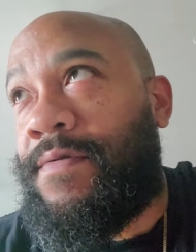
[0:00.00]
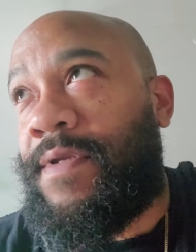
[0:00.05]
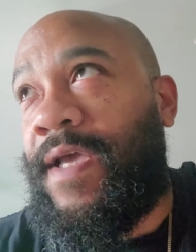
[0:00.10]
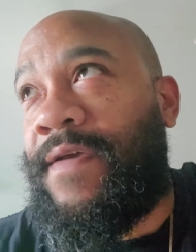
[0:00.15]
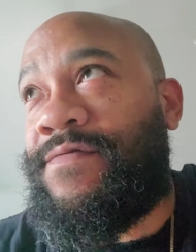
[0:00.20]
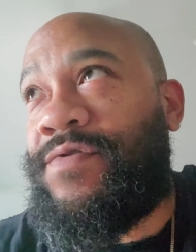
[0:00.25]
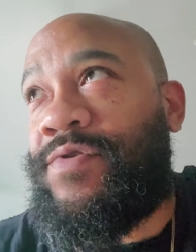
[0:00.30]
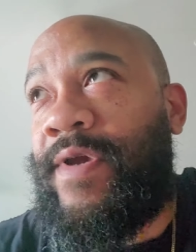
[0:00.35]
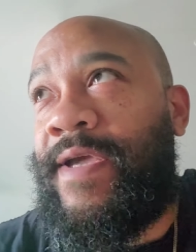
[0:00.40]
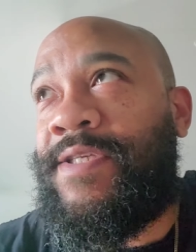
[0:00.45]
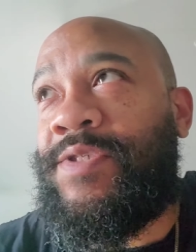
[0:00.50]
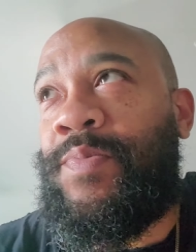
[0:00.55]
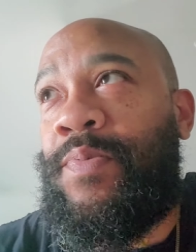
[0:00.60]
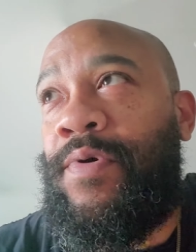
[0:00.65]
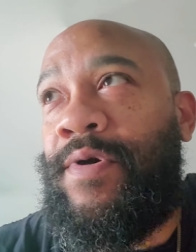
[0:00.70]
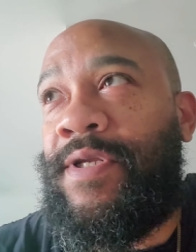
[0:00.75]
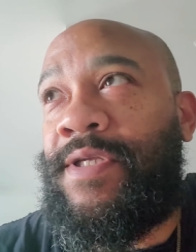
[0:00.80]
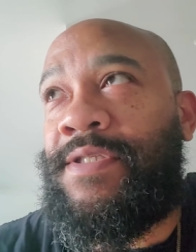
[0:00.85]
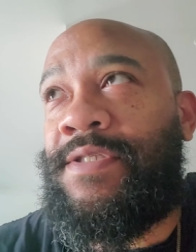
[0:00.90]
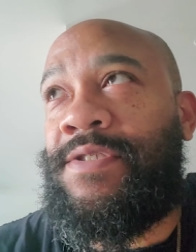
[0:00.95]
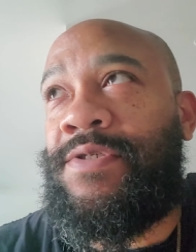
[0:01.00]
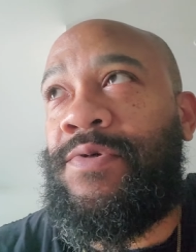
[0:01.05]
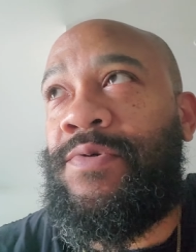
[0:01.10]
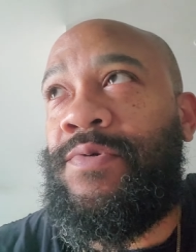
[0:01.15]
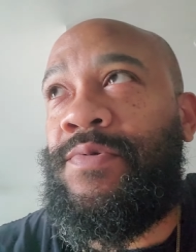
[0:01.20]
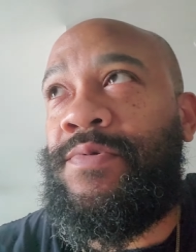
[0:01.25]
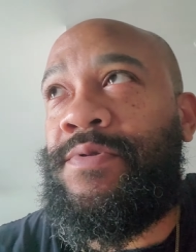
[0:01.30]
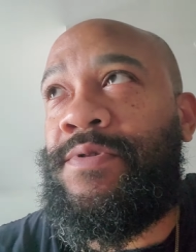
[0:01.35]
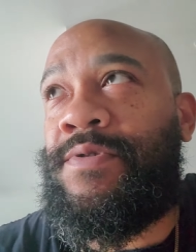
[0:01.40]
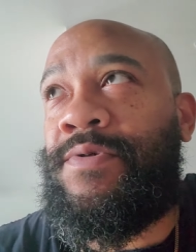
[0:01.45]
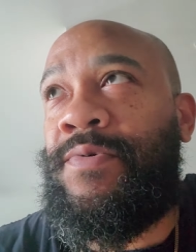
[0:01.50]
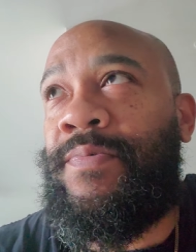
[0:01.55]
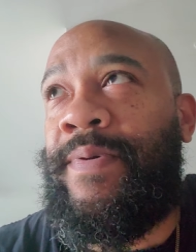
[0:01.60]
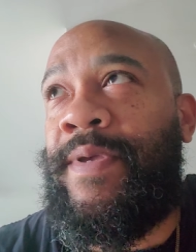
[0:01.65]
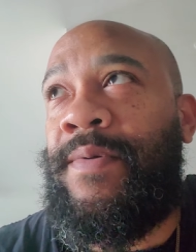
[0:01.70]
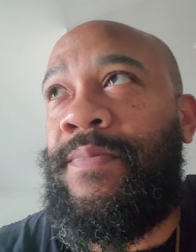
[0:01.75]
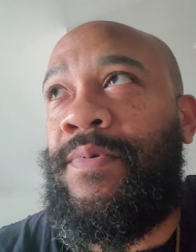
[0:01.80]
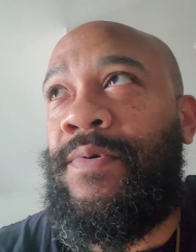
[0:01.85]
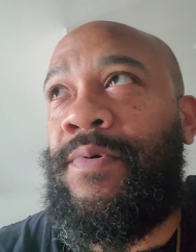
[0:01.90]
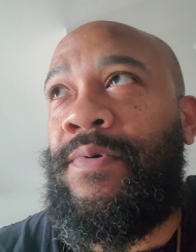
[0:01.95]
They've transported two two
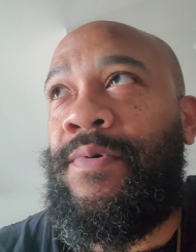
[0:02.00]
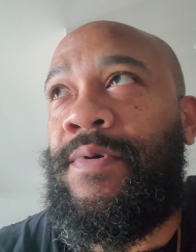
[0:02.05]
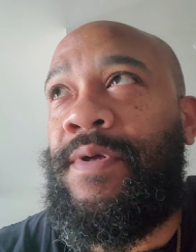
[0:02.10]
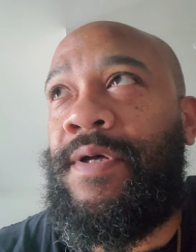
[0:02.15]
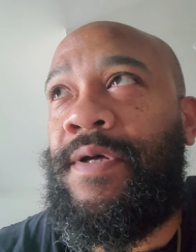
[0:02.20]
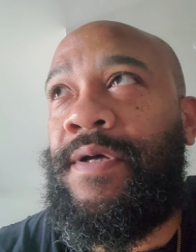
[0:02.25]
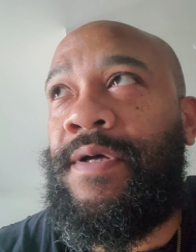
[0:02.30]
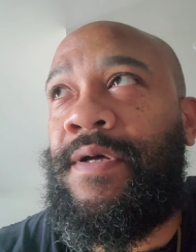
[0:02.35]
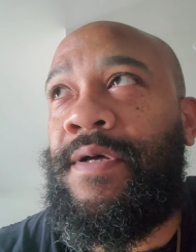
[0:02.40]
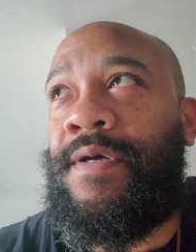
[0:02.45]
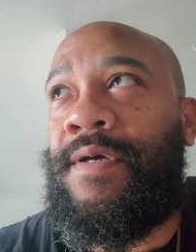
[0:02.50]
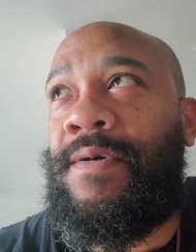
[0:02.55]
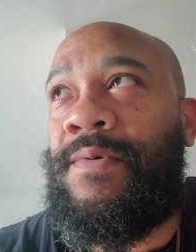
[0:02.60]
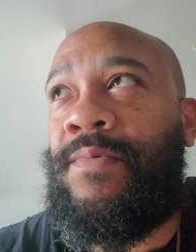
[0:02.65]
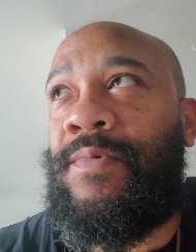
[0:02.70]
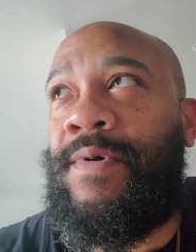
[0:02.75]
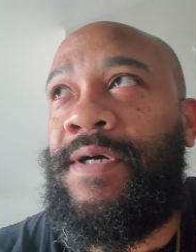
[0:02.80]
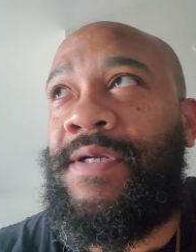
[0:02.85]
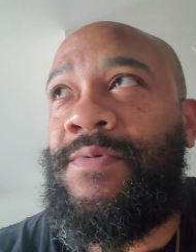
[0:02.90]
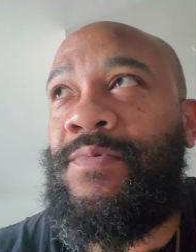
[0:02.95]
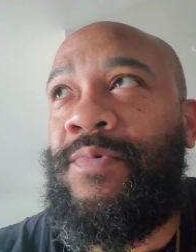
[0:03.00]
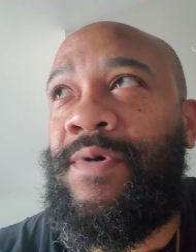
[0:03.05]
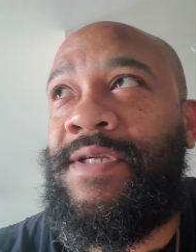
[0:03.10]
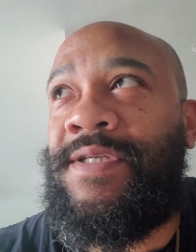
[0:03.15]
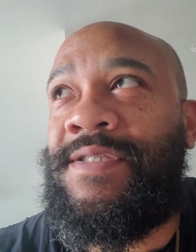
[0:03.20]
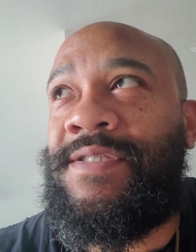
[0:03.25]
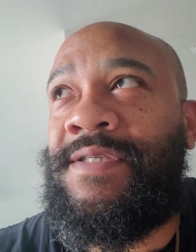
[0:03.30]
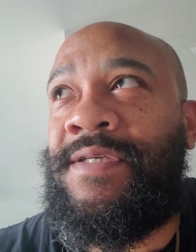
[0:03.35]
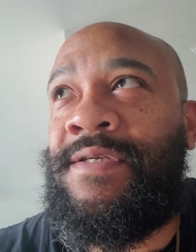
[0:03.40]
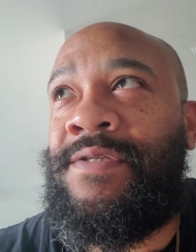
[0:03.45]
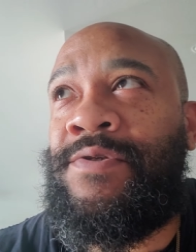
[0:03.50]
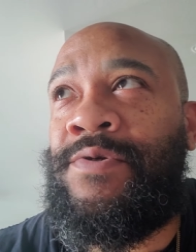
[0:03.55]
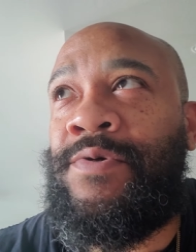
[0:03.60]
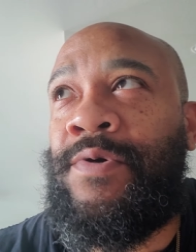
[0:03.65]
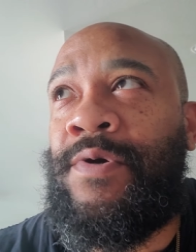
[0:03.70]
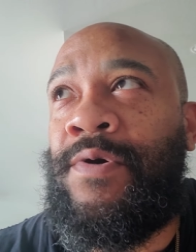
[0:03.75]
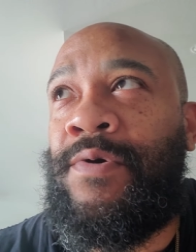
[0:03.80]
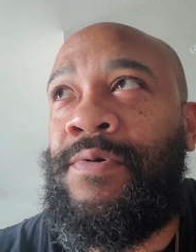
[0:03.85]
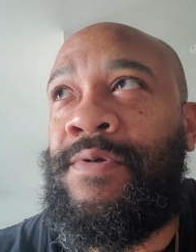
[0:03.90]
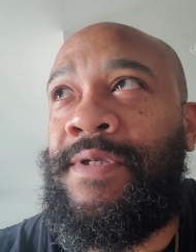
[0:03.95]
people, uh, one one a ten year
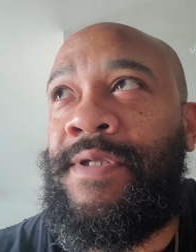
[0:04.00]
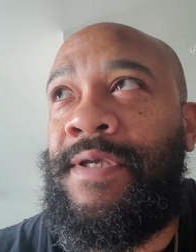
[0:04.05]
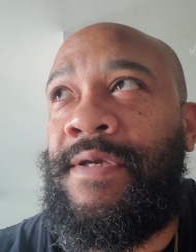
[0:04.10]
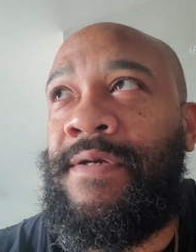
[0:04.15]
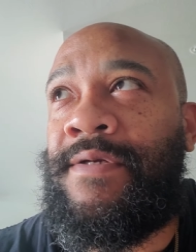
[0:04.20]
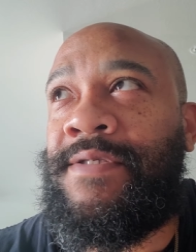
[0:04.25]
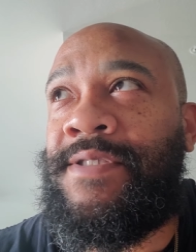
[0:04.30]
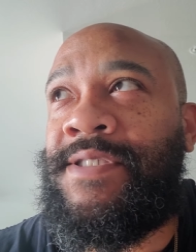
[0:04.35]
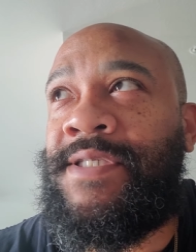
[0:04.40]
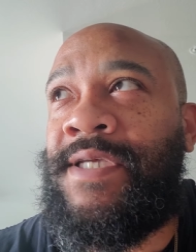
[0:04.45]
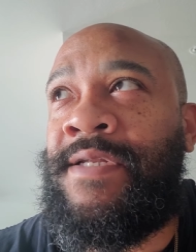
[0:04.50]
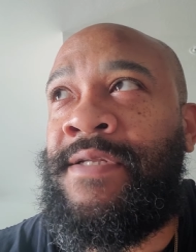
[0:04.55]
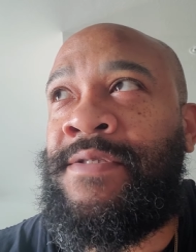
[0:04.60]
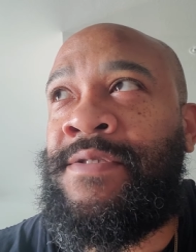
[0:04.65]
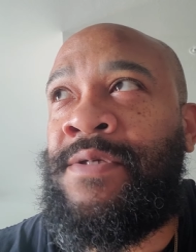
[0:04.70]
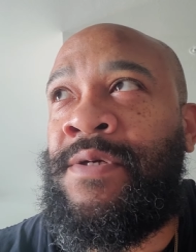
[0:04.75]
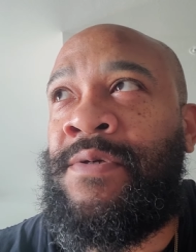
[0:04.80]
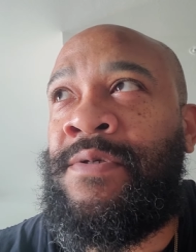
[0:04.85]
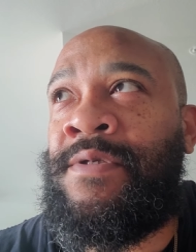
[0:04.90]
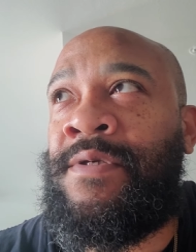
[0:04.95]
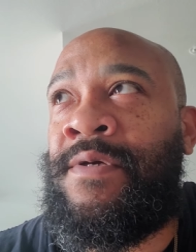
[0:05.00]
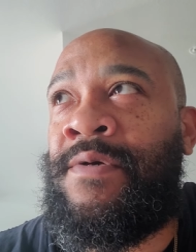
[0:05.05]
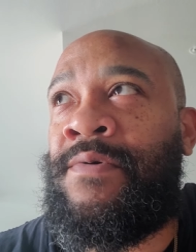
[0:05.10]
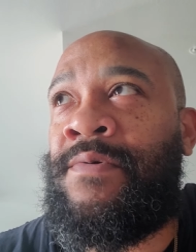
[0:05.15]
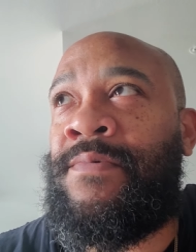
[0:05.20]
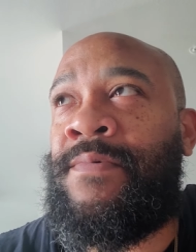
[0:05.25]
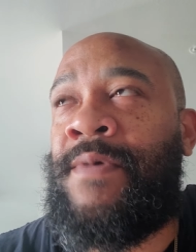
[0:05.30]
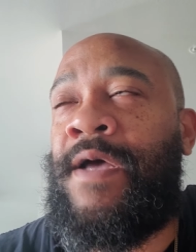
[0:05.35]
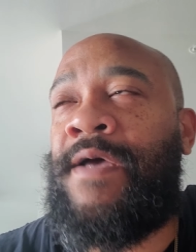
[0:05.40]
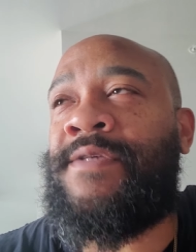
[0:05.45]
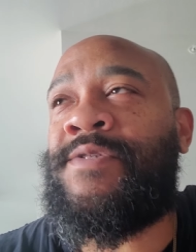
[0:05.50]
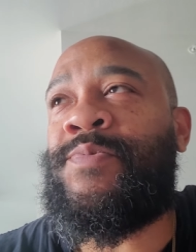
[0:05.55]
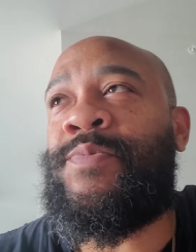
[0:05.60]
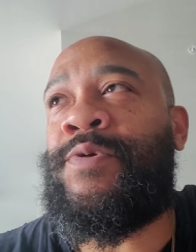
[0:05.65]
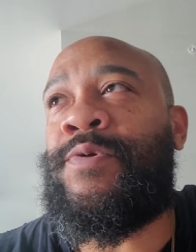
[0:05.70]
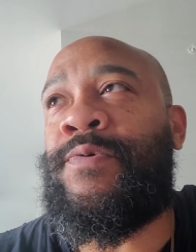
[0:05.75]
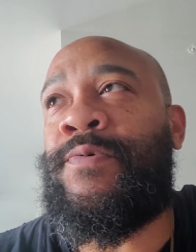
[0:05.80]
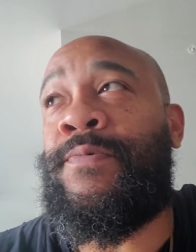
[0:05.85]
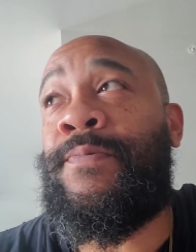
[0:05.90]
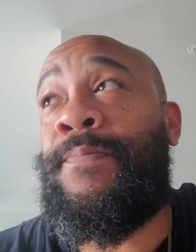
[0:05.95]
old here in San Antonio
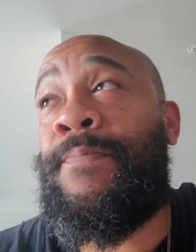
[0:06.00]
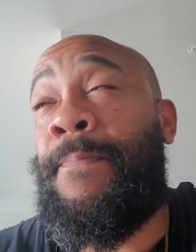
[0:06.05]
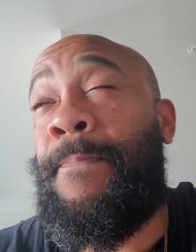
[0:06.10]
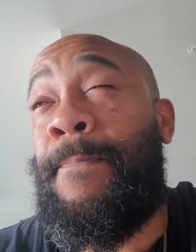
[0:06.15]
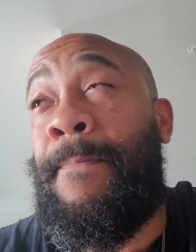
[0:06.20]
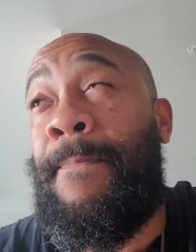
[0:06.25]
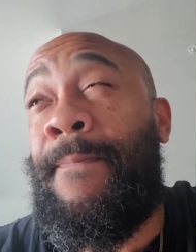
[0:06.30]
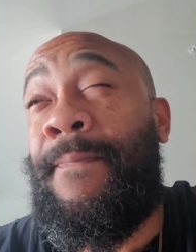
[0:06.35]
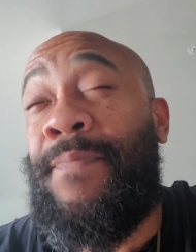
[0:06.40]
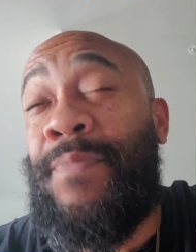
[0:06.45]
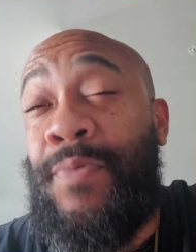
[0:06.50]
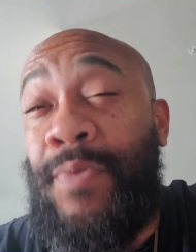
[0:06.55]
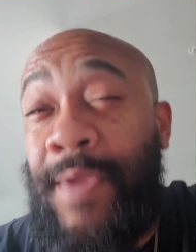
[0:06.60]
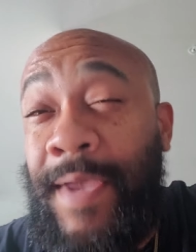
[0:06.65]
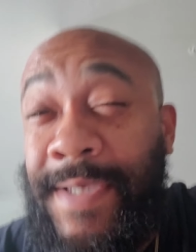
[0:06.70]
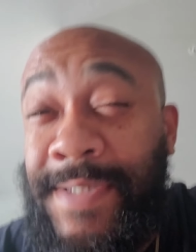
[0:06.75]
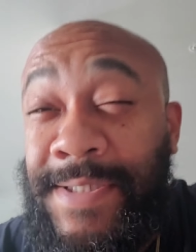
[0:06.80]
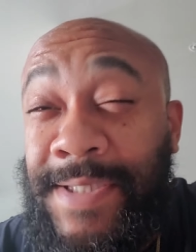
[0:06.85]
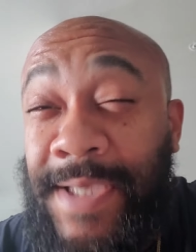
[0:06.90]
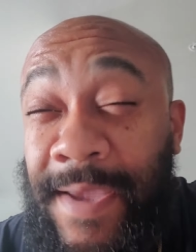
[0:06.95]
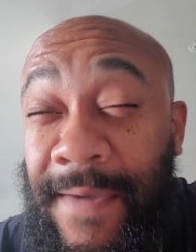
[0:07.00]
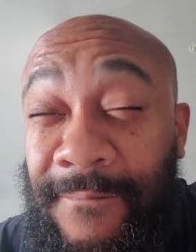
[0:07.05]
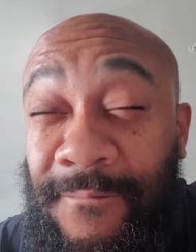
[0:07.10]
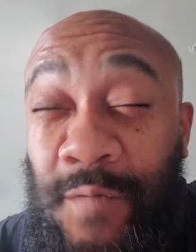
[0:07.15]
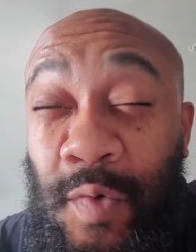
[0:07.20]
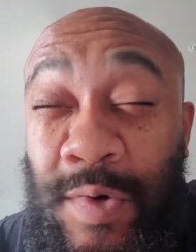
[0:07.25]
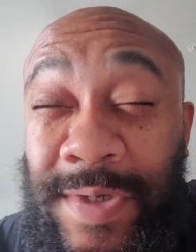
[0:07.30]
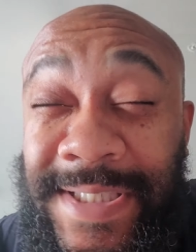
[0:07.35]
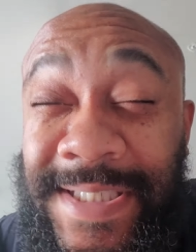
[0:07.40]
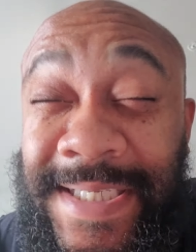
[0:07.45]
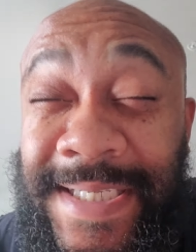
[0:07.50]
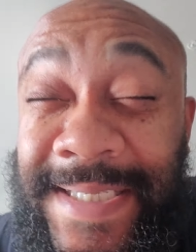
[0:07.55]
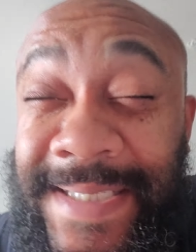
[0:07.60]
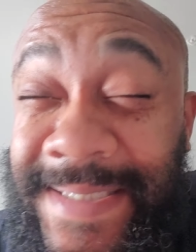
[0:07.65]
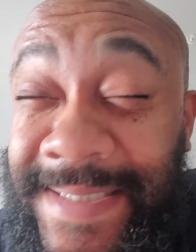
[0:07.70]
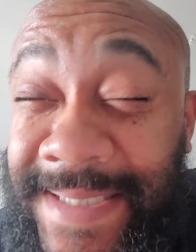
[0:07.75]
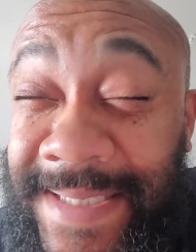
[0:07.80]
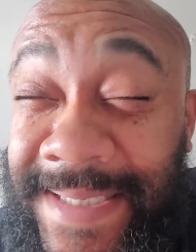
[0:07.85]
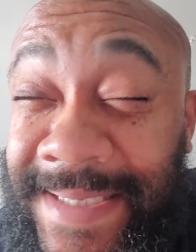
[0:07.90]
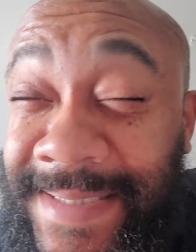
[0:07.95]
hospital. They saying
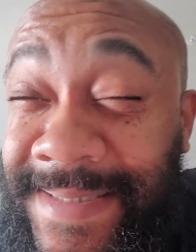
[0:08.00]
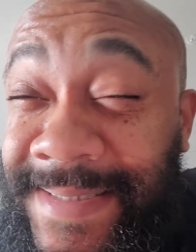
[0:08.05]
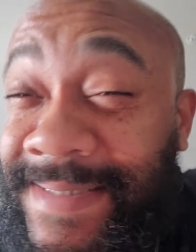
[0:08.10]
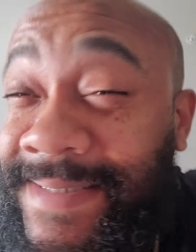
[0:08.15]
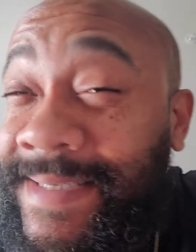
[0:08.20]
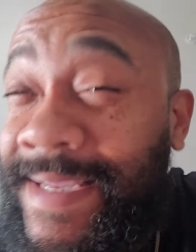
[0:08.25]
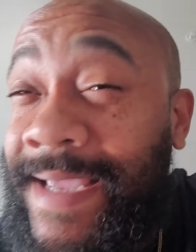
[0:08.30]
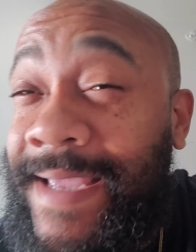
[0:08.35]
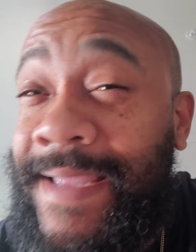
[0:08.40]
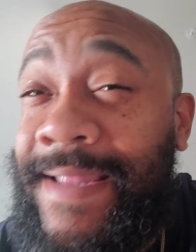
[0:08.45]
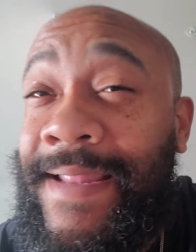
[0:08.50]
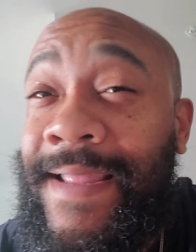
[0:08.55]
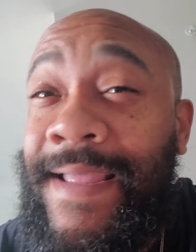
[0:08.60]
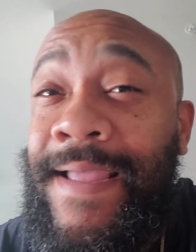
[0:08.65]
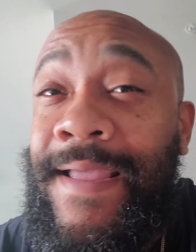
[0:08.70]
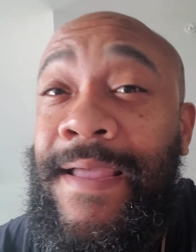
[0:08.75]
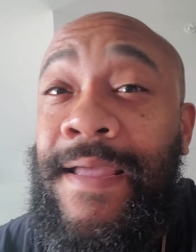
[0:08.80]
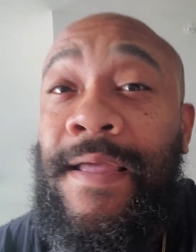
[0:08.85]
fourteen kids dead,